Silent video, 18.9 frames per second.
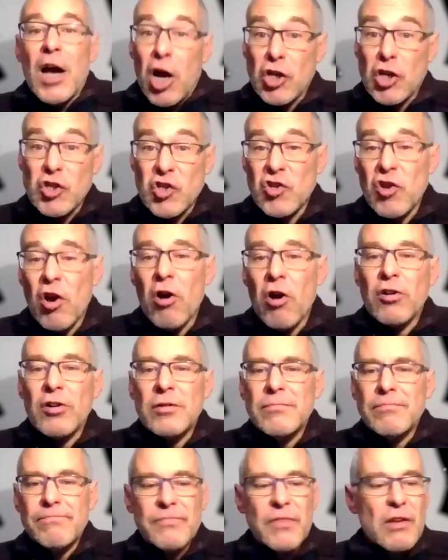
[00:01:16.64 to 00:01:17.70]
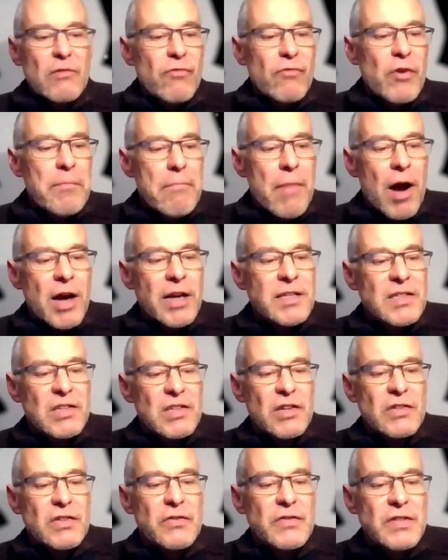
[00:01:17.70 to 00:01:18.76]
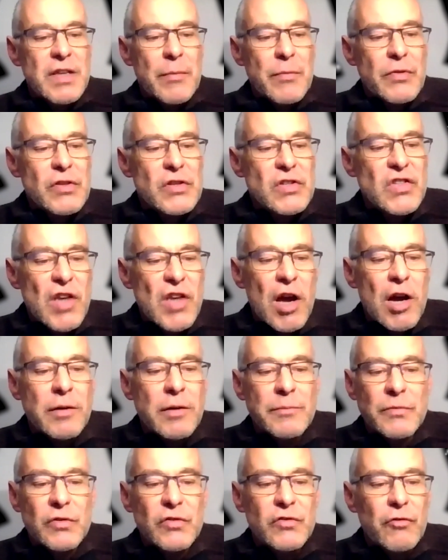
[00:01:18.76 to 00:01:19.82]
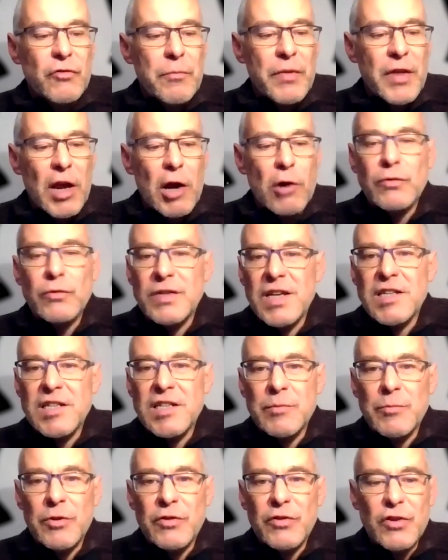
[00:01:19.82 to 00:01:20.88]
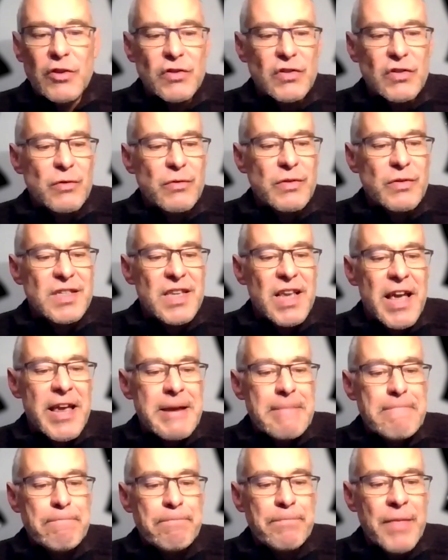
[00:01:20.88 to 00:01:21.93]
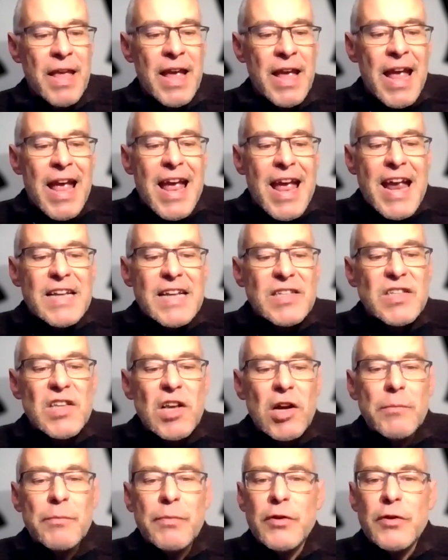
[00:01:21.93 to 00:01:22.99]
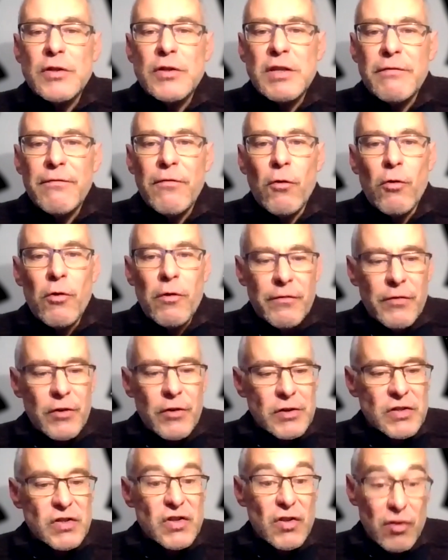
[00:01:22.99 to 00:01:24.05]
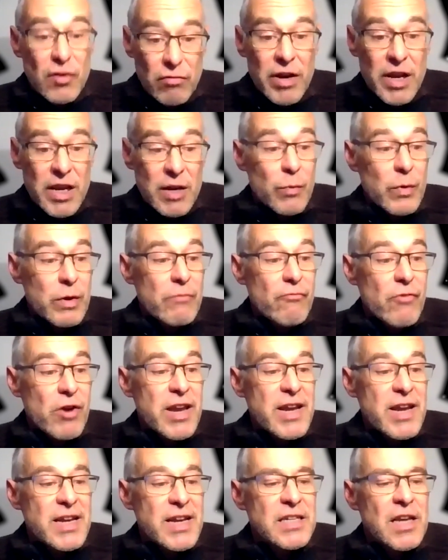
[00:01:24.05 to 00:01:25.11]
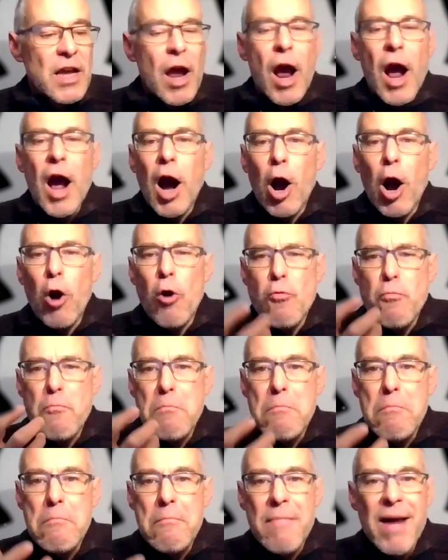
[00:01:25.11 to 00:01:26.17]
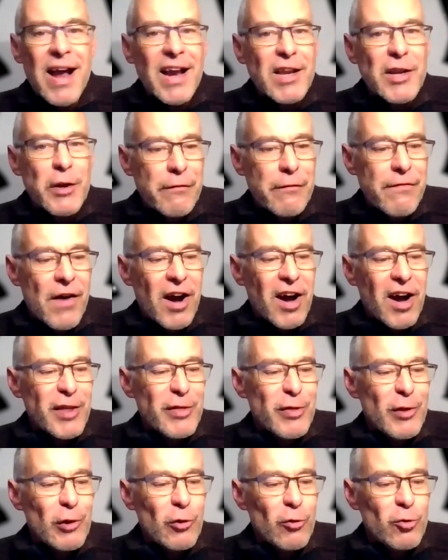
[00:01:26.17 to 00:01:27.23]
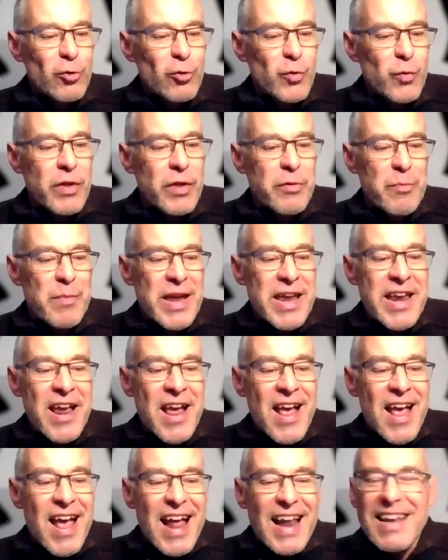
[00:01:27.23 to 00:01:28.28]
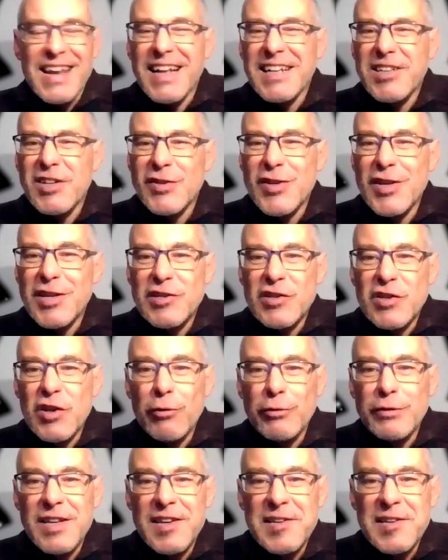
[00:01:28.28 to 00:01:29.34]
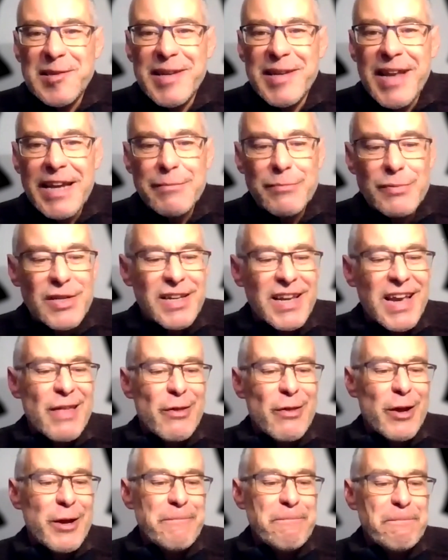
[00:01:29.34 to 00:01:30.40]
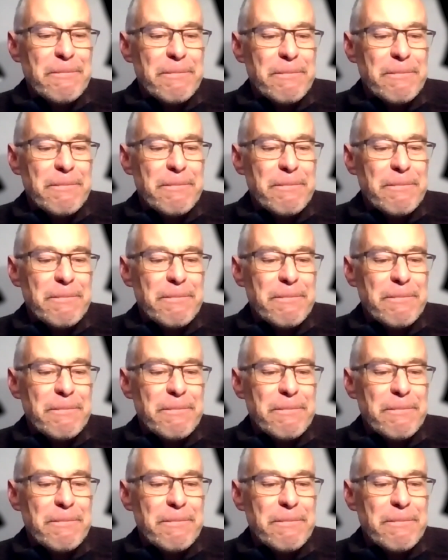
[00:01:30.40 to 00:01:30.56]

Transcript: Her song reminds us of some of the Psalms from the Old Testament that do the same. In Psalm 34, verse 3, we read, "Oh, magnify the Lord with me. Let us exalt his name together."